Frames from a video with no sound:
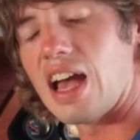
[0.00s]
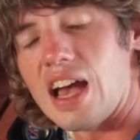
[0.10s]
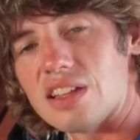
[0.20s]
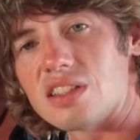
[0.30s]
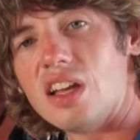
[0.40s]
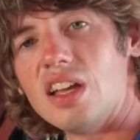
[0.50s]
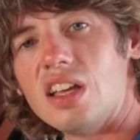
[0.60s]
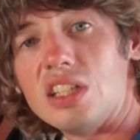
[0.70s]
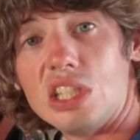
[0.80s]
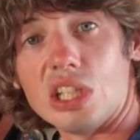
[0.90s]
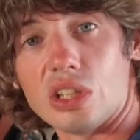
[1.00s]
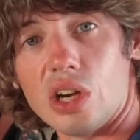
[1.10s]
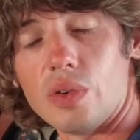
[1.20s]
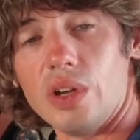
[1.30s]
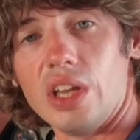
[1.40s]
as
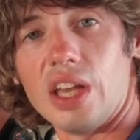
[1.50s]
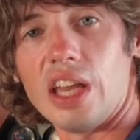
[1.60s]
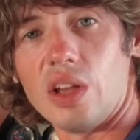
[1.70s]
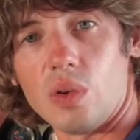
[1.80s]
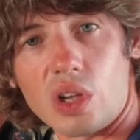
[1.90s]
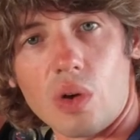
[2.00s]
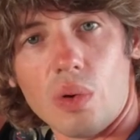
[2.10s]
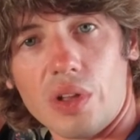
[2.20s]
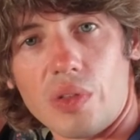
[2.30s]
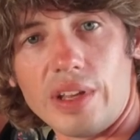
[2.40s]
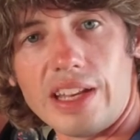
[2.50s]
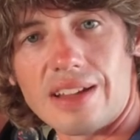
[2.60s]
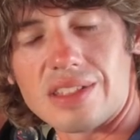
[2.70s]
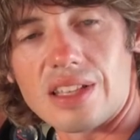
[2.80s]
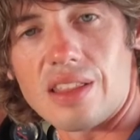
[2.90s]
0 and it will go all the way
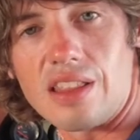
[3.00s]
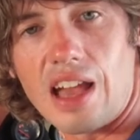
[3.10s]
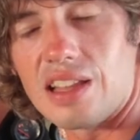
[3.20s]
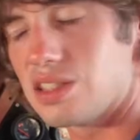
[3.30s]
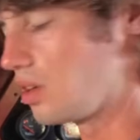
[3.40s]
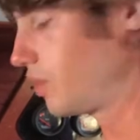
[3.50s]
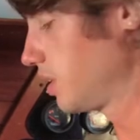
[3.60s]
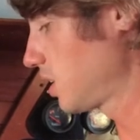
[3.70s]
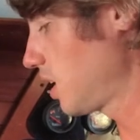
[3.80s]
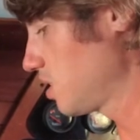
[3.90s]
down to that. So it's a